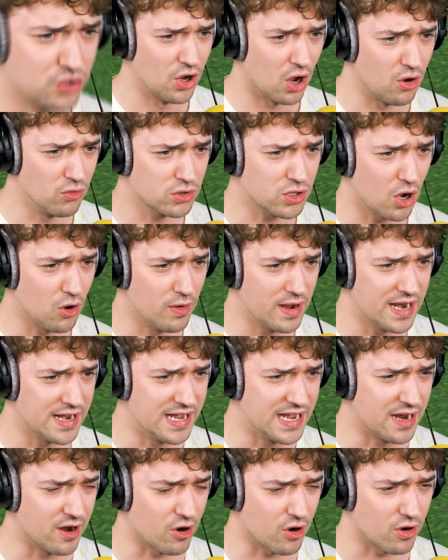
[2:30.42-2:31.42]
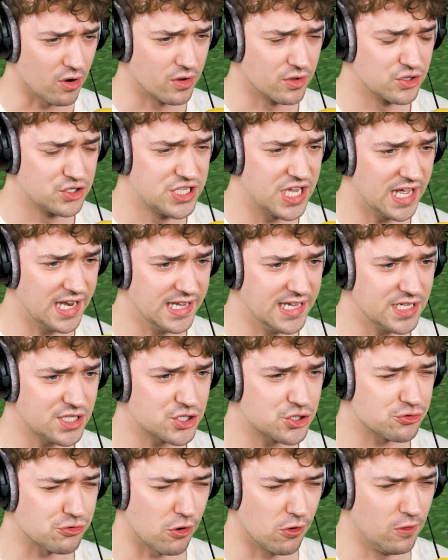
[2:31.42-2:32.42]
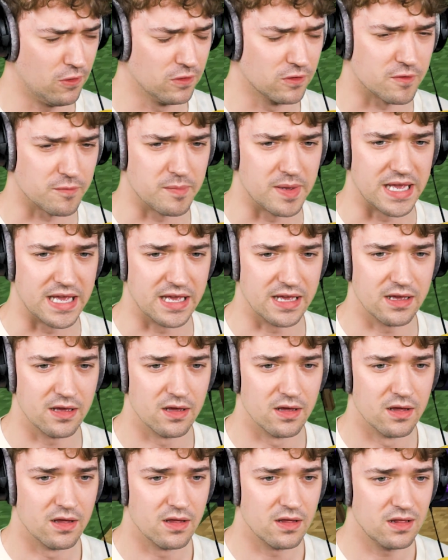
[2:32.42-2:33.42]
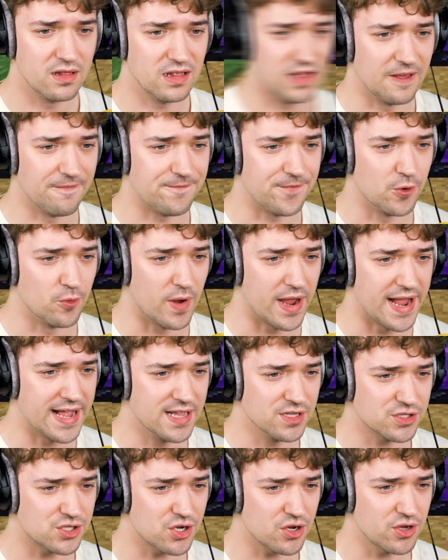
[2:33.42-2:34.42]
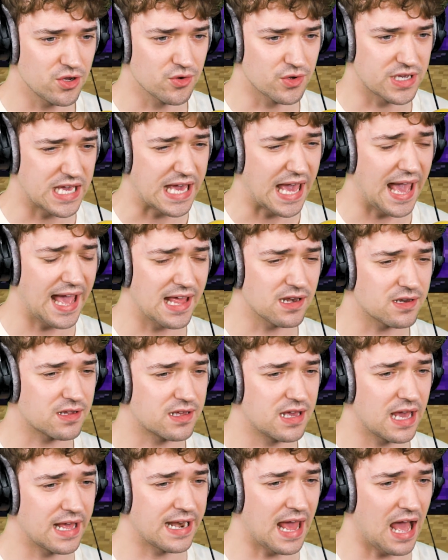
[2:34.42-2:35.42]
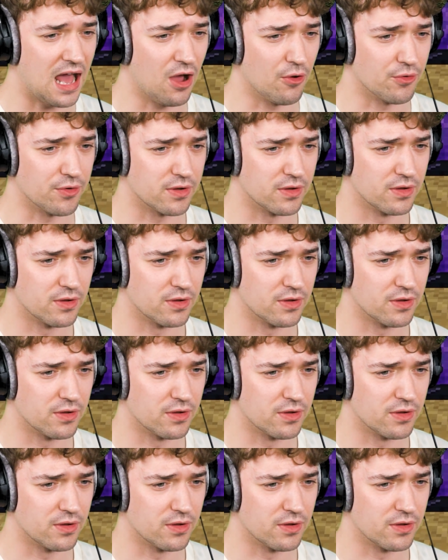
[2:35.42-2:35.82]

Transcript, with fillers: Don't go in here! Jelly trolled me. If you enter, you can't get out.